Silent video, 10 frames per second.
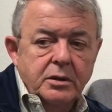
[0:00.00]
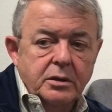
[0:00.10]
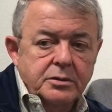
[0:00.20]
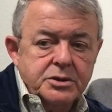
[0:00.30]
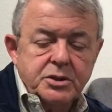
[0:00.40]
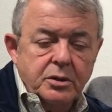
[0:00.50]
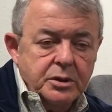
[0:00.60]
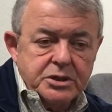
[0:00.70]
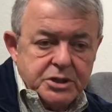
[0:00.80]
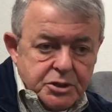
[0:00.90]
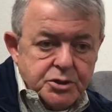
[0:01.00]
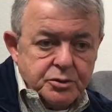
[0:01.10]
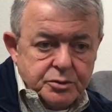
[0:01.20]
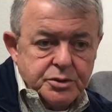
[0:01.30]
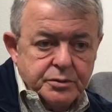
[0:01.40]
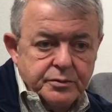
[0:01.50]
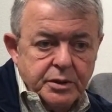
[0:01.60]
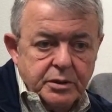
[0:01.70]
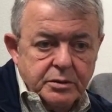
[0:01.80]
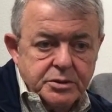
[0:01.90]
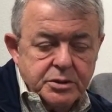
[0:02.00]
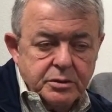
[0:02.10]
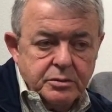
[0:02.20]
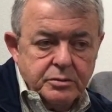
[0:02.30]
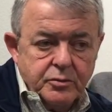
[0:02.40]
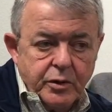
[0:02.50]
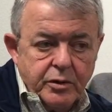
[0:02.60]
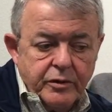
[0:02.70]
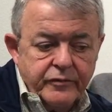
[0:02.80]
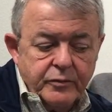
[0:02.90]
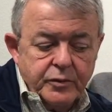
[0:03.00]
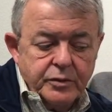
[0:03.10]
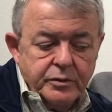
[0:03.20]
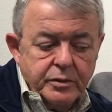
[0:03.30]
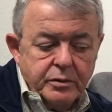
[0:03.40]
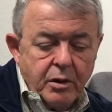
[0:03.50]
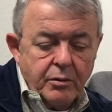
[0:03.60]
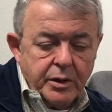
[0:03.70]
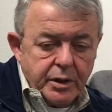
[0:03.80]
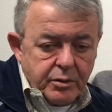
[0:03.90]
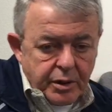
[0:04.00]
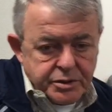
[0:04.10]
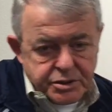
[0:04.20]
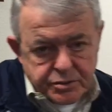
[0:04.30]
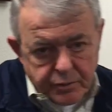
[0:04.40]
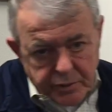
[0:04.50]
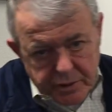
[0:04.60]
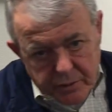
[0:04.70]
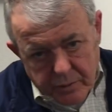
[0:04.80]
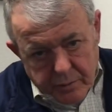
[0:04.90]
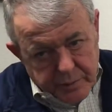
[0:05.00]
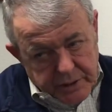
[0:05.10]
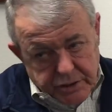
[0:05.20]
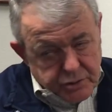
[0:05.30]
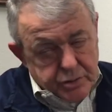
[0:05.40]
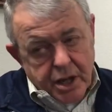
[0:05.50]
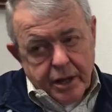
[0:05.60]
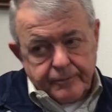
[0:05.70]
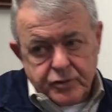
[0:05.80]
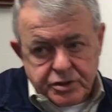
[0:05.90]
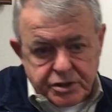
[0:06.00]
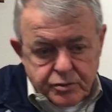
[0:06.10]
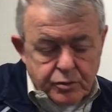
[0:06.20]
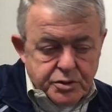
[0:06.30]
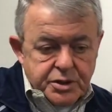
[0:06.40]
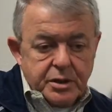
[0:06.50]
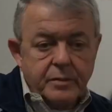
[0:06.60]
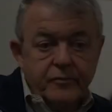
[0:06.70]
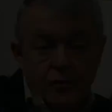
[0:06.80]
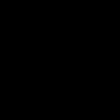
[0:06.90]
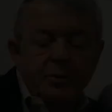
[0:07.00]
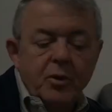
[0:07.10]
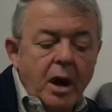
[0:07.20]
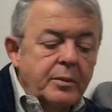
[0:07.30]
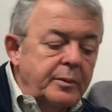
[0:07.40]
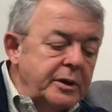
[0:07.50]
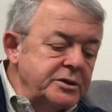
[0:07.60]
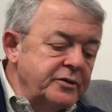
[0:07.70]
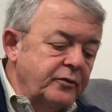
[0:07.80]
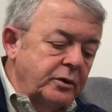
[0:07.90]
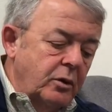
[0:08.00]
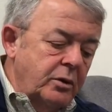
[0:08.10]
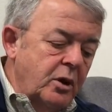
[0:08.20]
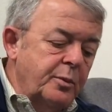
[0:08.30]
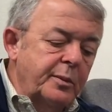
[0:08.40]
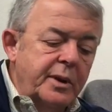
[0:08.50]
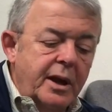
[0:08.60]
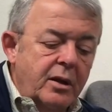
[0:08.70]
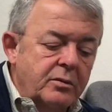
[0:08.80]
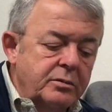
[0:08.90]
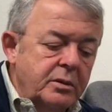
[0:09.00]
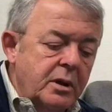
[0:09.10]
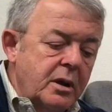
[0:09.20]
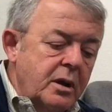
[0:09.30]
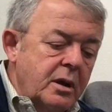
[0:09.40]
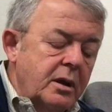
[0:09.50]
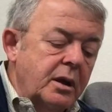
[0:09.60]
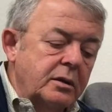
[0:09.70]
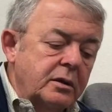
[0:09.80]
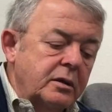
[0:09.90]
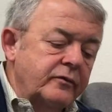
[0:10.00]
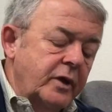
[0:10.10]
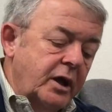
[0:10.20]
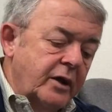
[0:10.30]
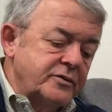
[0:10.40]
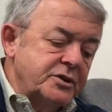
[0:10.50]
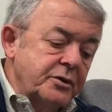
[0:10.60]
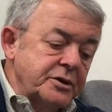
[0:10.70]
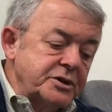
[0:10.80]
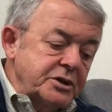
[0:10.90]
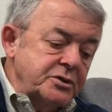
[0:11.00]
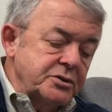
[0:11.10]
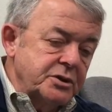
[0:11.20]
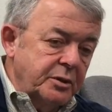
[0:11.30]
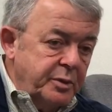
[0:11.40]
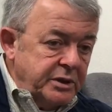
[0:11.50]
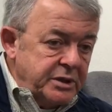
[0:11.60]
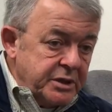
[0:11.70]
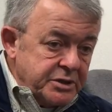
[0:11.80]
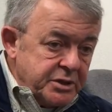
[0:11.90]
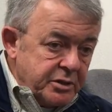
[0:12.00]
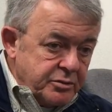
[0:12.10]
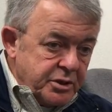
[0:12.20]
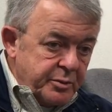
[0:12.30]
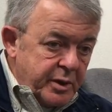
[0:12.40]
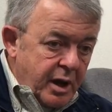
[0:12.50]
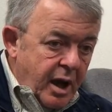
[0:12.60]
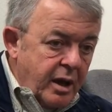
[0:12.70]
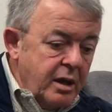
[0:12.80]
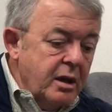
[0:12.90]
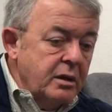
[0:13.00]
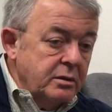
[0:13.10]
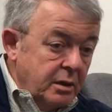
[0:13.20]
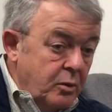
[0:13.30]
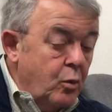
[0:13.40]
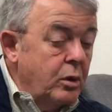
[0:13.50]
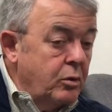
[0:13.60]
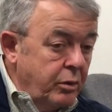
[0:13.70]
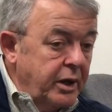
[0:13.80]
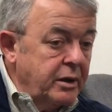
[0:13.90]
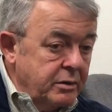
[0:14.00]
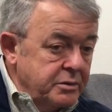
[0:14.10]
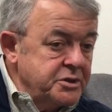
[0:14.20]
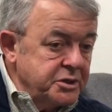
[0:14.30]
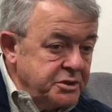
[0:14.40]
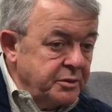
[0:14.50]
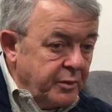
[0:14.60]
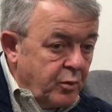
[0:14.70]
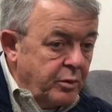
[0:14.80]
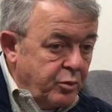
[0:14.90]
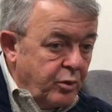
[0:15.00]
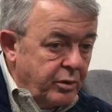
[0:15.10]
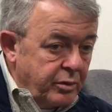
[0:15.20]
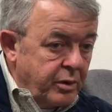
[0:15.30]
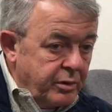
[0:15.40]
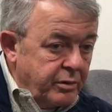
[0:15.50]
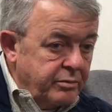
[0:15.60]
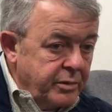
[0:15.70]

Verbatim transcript: you know just all these issues. And so quite often already a crisis we want to deal with, but that's okay, because that's what we're set up for. The problem is if we don't help them now, and if they have serious issues like PTSD or TBI, they will re-enter the system at one point or another,